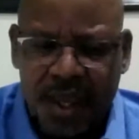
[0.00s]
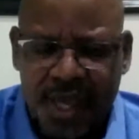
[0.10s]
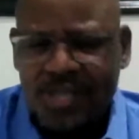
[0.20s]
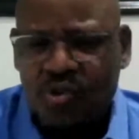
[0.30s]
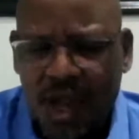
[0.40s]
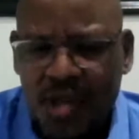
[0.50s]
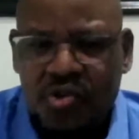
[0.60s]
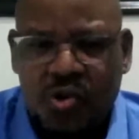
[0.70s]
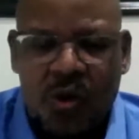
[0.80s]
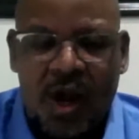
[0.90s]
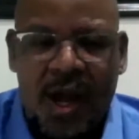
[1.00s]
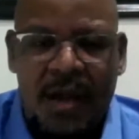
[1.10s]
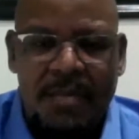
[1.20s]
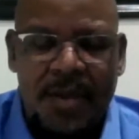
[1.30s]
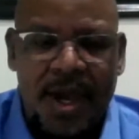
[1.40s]
is going
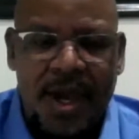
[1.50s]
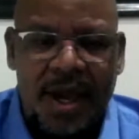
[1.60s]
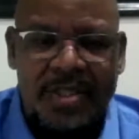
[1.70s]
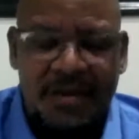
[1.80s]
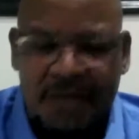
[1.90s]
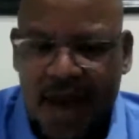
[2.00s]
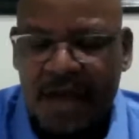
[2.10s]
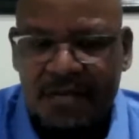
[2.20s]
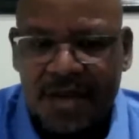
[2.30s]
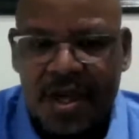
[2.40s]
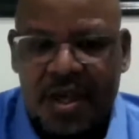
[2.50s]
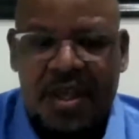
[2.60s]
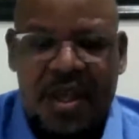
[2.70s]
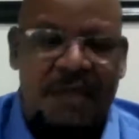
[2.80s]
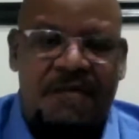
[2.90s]
to survive
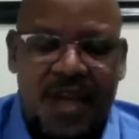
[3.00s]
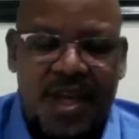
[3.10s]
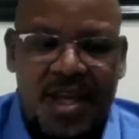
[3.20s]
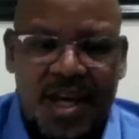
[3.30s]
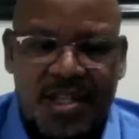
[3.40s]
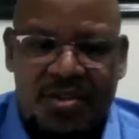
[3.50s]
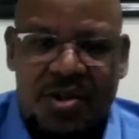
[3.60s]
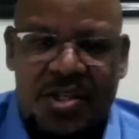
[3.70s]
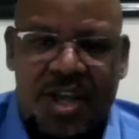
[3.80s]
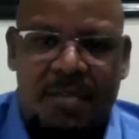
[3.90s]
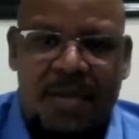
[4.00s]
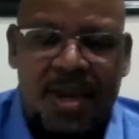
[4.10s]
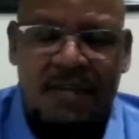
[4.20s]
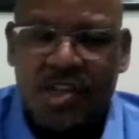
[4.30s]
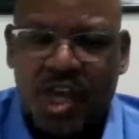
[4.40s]
if it does not
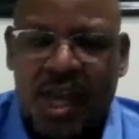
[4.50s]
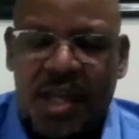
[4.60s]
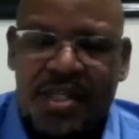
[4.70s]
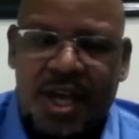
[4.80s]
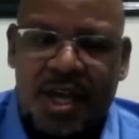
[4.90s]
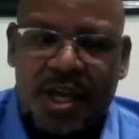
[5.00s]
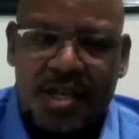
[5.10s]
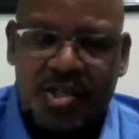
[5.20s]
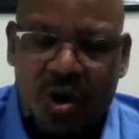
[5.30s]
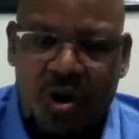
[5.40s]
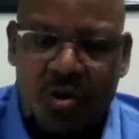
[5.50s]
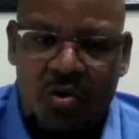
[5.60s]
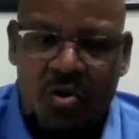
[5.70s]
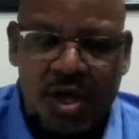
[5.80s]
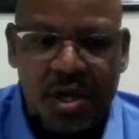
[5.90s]
beneficiate its
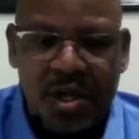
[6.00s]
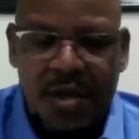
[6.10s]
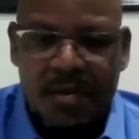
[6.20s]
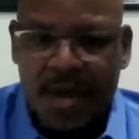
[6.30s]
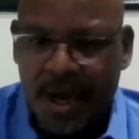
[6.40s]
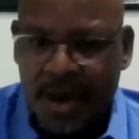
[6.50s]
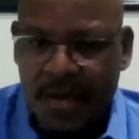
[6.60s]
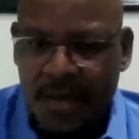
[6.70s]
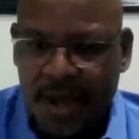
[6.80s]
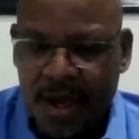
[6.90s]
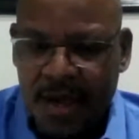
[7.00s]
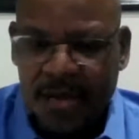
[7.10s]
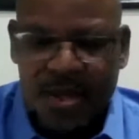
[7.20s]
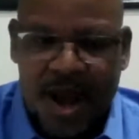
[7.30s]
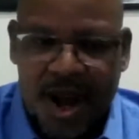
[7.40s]
own
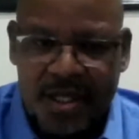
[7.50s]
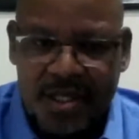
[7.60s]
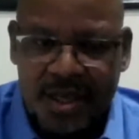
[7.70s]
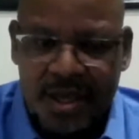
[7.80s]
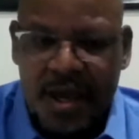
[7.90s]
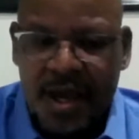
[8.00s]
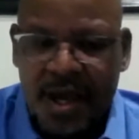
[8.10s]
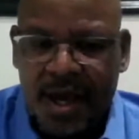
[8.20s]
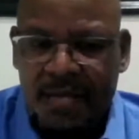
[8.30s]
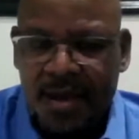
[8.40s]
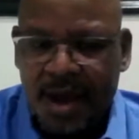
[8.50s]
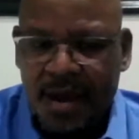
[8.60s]
minerals. And